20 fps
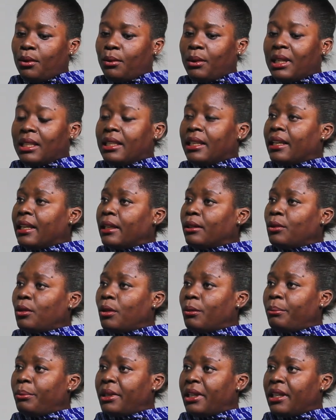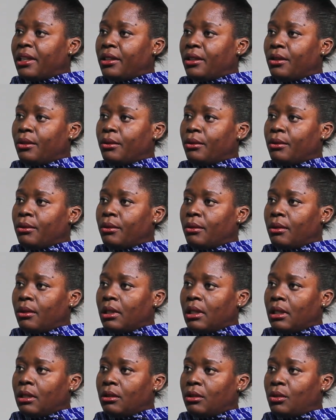where they can compare you
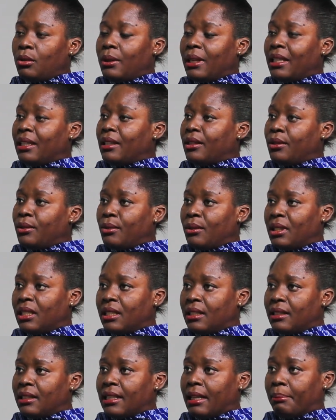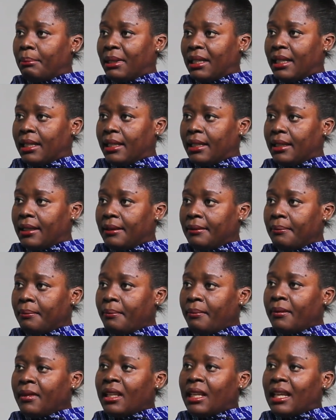to other students applying.
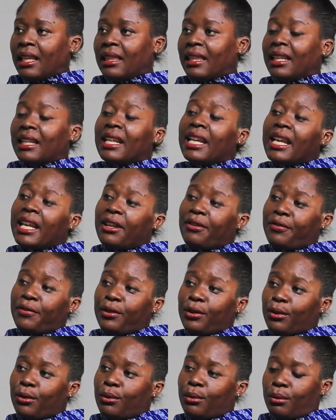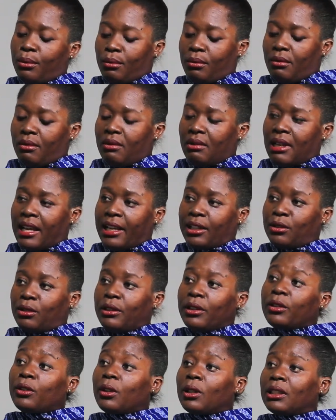And then if you
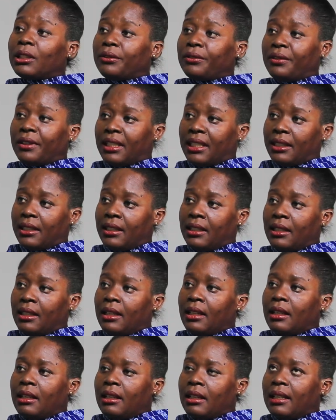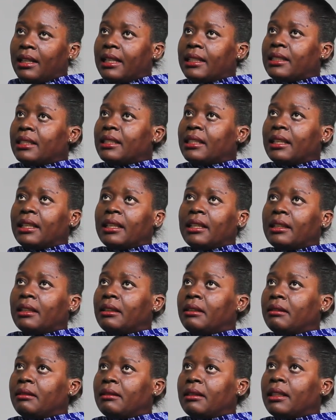actually qualify, let's say
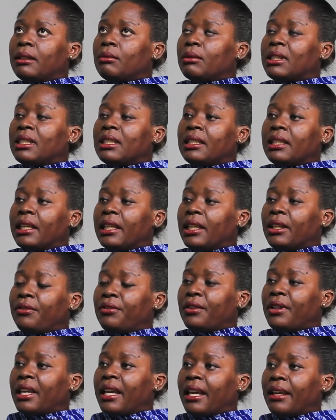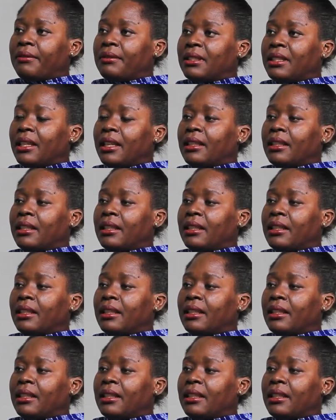they would say if you have, say,